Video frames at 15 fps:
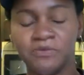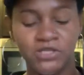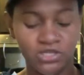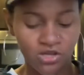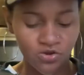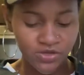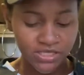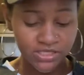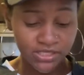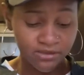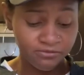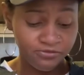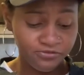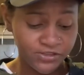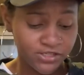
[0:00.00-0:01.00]
I'm gonna go get
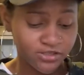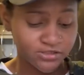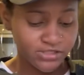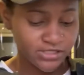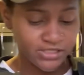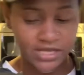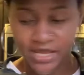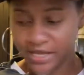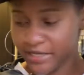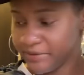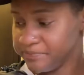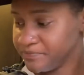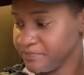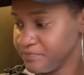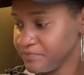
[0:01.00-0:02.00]
them filled today.
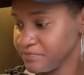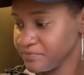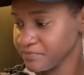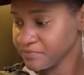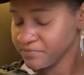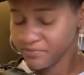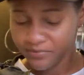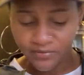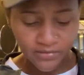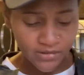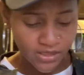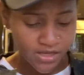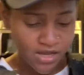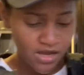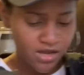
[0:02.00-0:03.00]

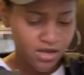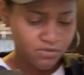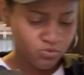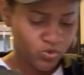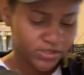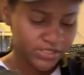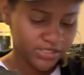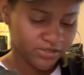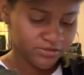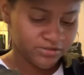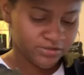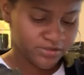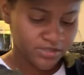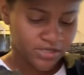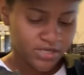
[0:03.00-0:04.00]
Um, what
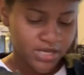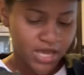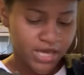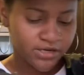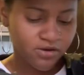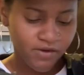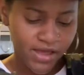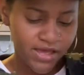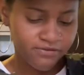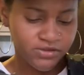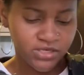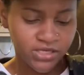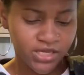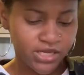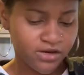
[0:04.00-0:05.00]
else? I don't have
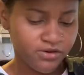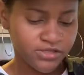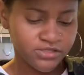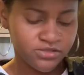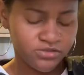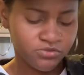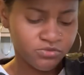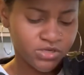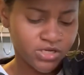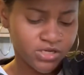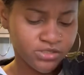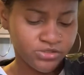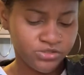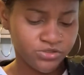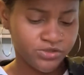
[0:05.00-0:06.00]
any errands to
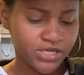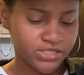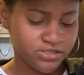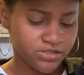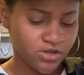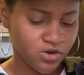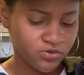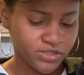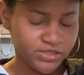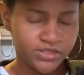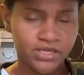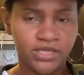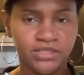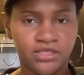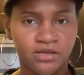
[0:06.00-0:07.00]
run, so that's the only
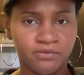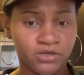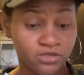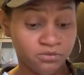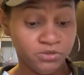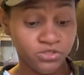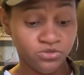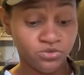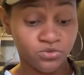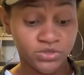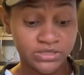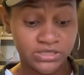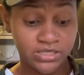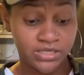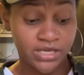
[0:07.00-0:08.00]
thing that I'm going to be
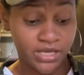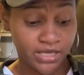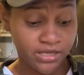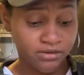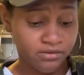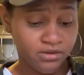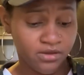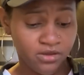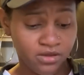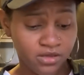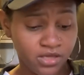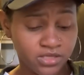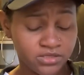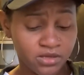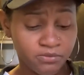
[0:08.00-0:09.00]
doing today
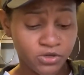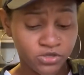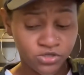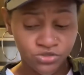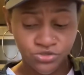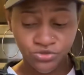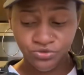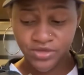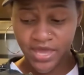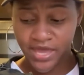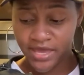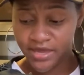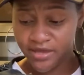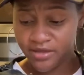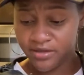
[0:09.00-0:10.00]
is I'm going to do
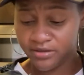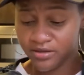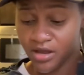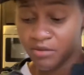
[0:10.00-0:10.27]
that.